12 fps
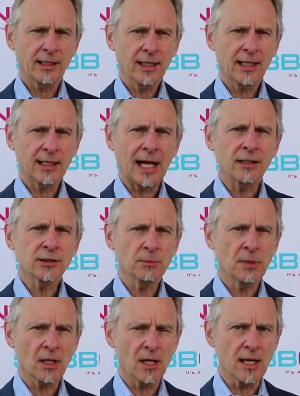I think that
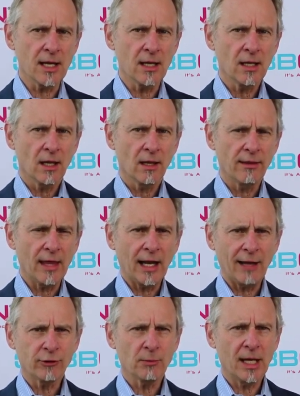ultimately they'll
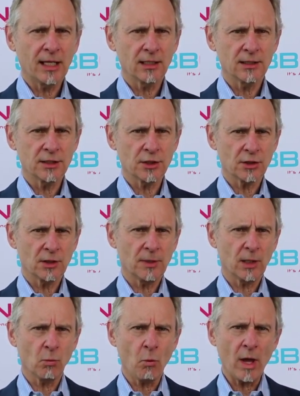have to make a decision
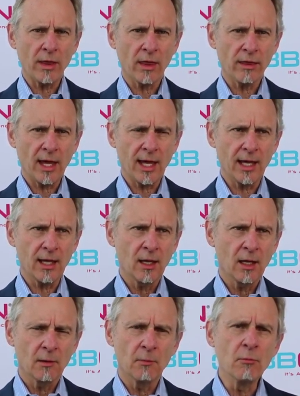about whether they
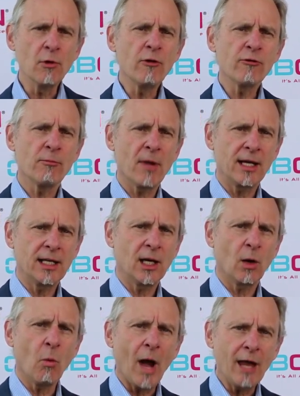move money
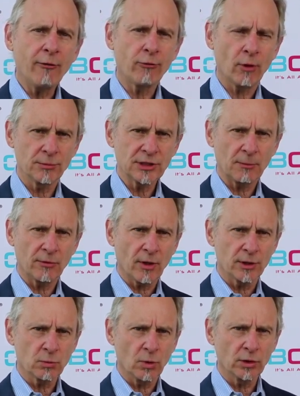away from some of
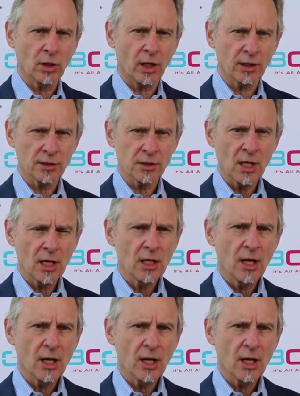those walled gardens